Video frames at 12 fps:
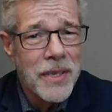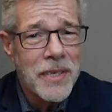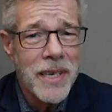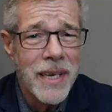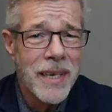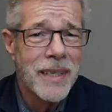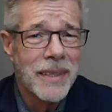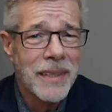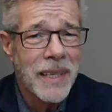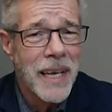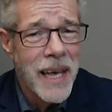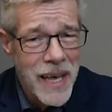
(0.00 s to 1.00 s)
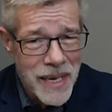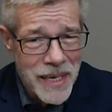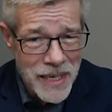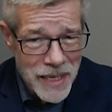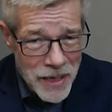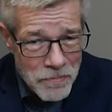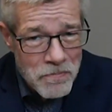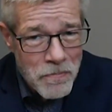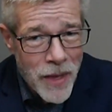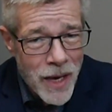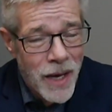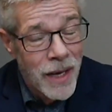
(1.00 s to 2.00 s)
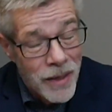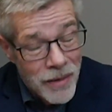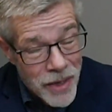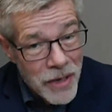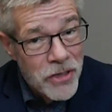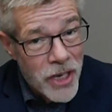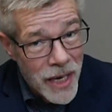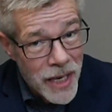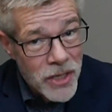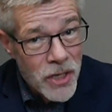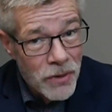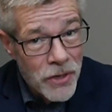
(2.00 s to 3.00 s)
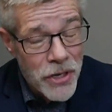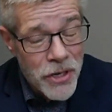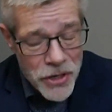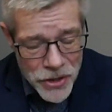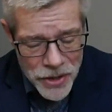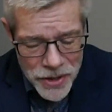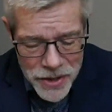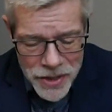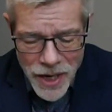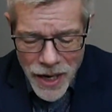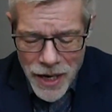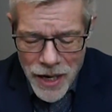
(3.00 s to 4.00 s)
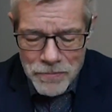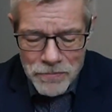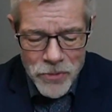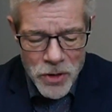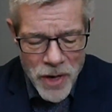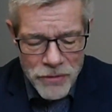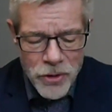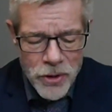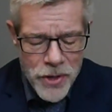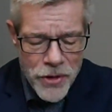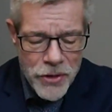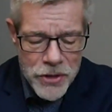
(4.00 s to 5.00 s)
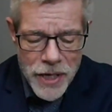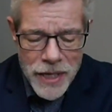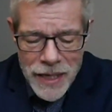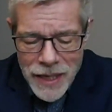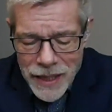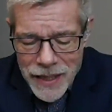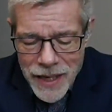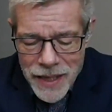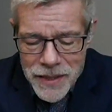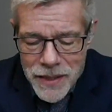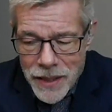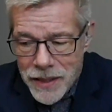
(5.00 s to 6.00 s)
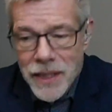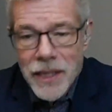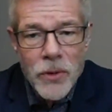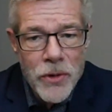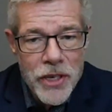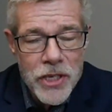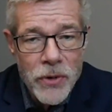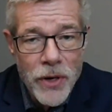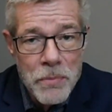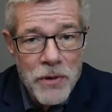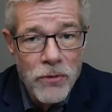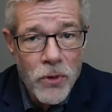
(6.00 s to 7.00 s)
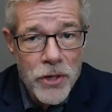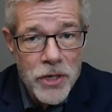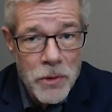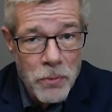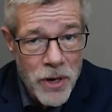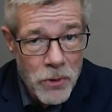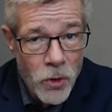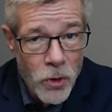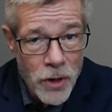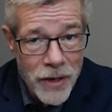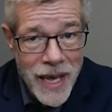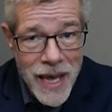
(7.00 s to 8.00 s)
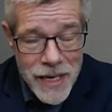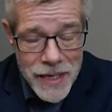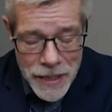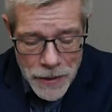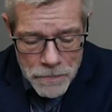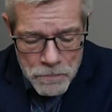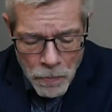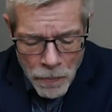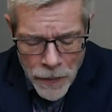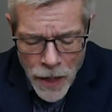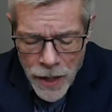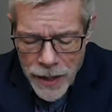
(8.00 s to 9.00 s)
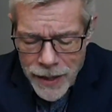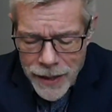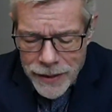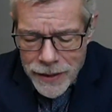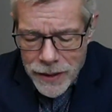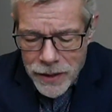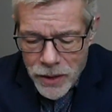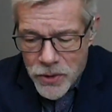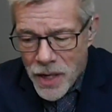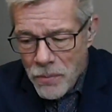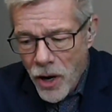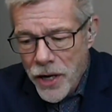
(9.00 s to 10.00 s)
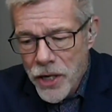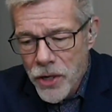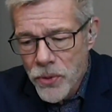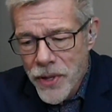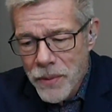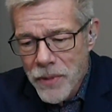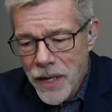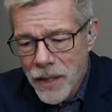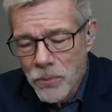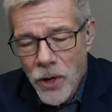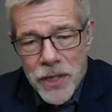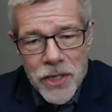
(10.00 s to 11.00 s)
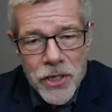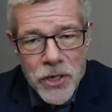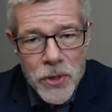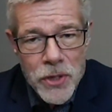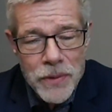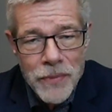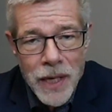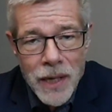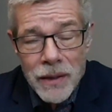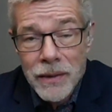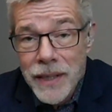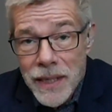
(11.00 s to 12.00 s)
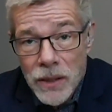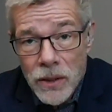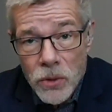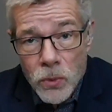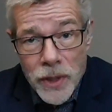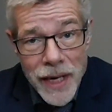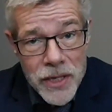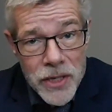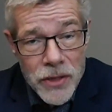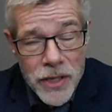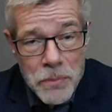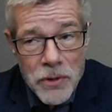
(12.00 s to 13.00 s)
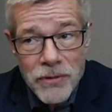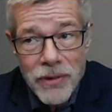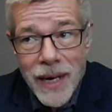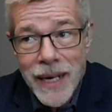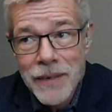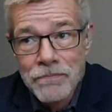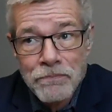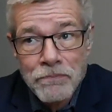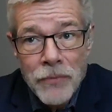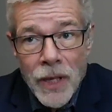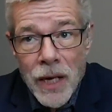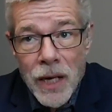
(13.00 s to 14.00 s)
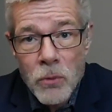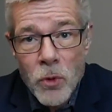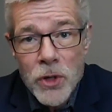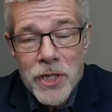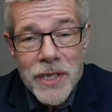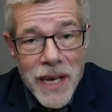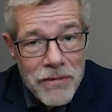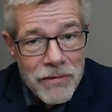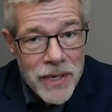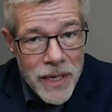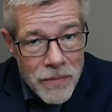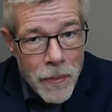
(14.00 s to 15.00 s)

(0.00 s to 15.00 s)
in Canada. They've changed over the years. You may have heard that there's a case dealing with this right before the Supreme Court of Canada. And, some argue that making prostitution legal would actually provide more safety